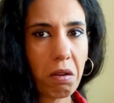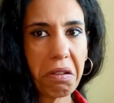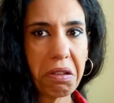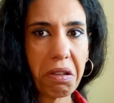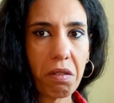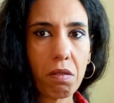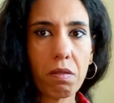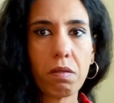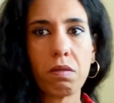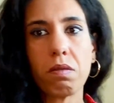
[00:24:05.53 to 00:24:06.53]

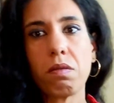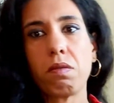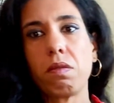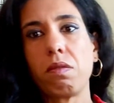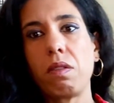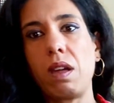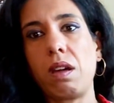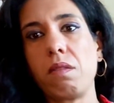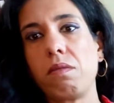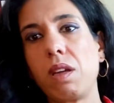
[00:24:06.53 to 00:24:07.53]
although,
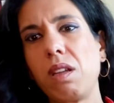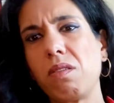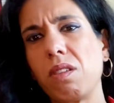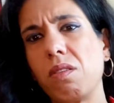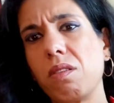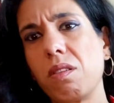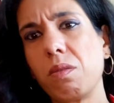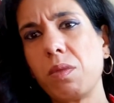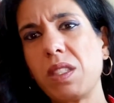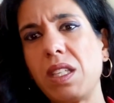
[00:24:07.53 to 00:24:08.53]
yeah, I don't know.
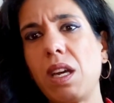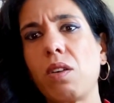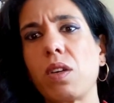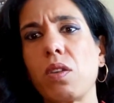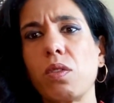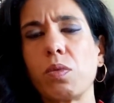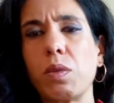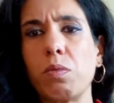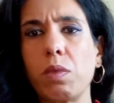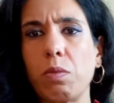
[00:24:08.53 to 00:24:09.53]
We'll see how it goes
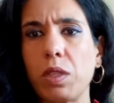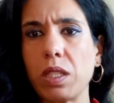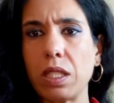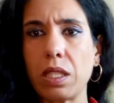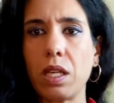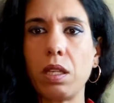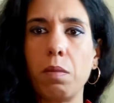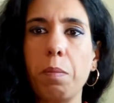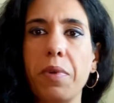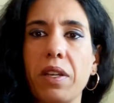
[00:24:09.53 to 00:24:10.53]
once it's
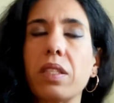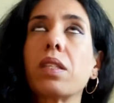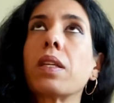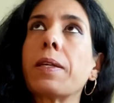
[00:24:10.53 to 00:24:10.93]
done. But